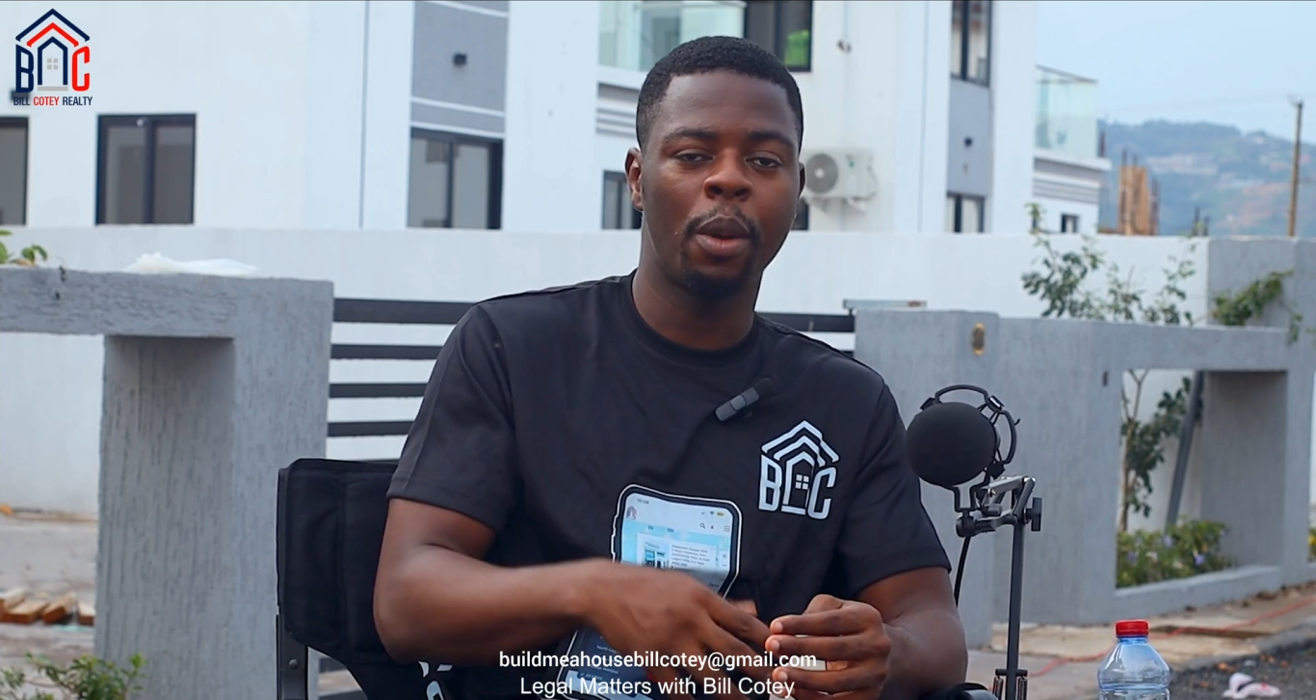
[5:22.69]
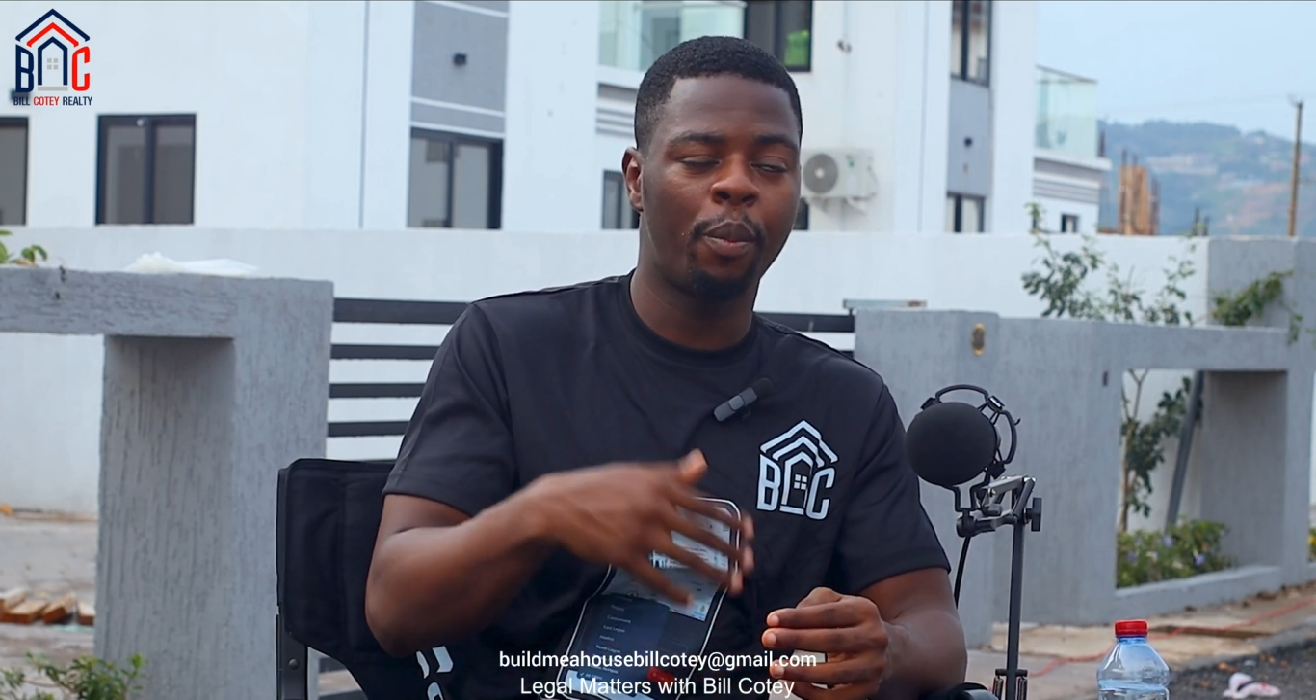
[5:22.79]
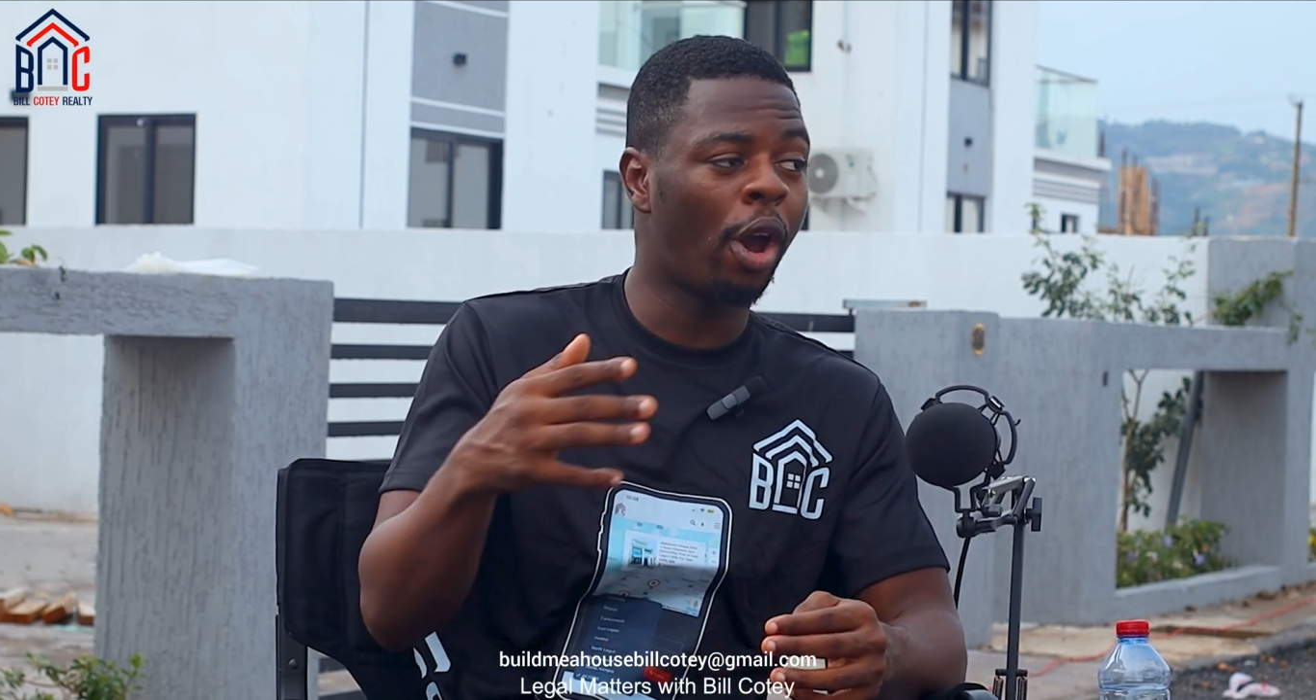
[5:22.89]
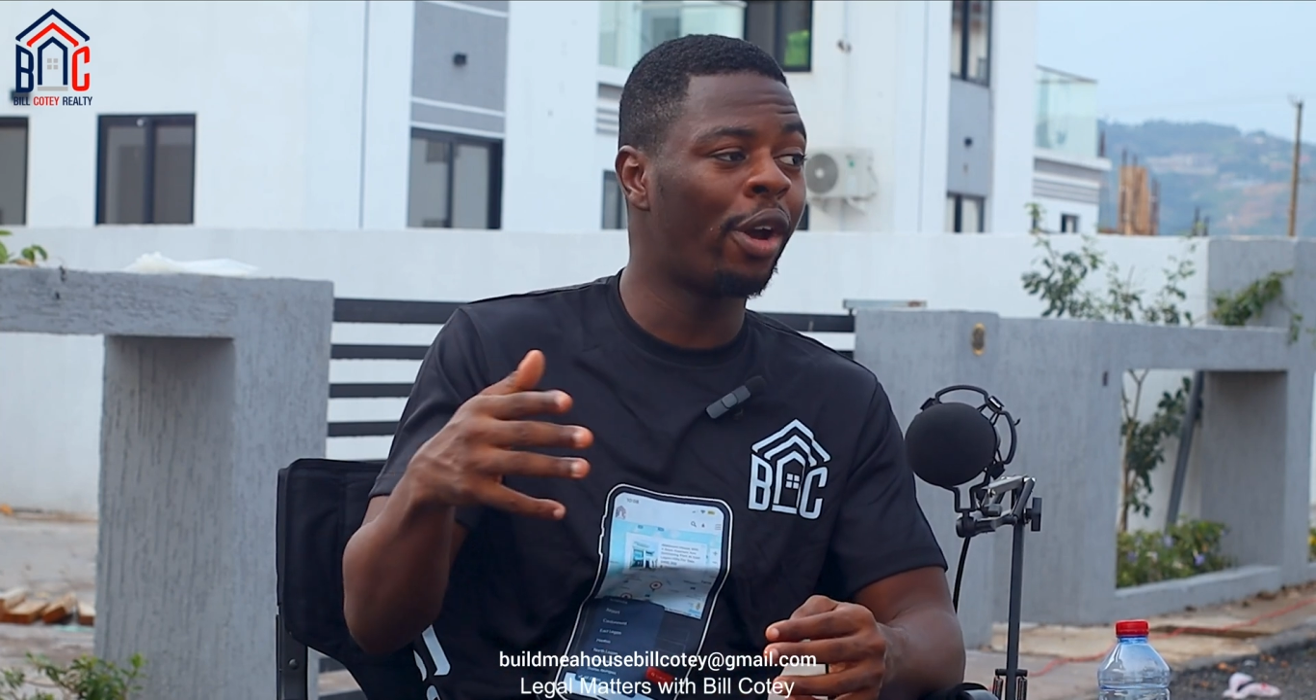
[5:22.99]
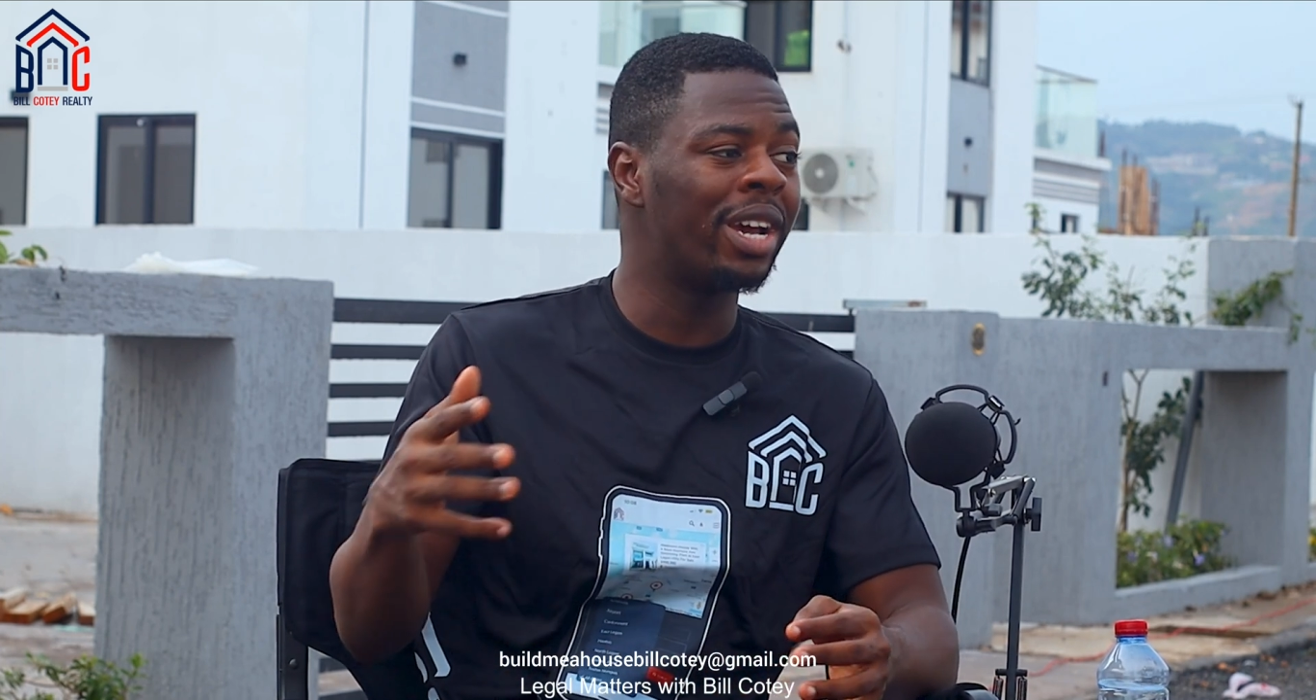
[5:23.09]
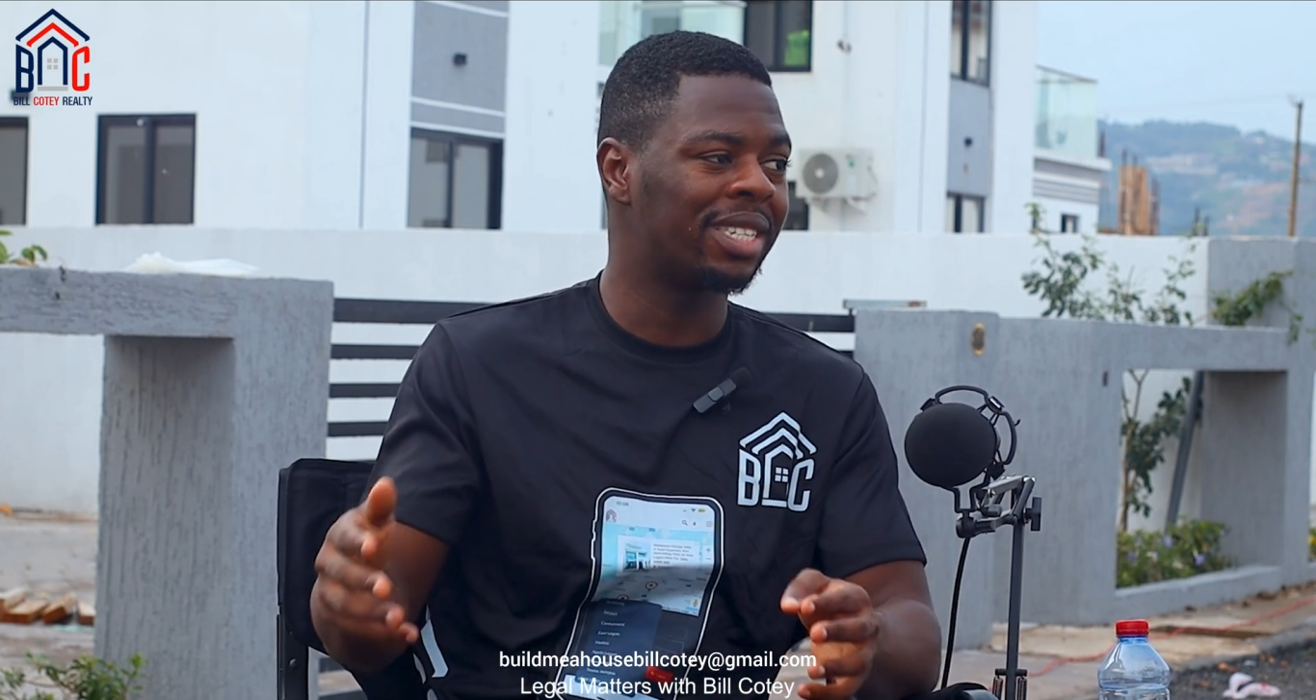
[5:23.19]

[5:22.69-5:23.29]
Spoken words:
a prior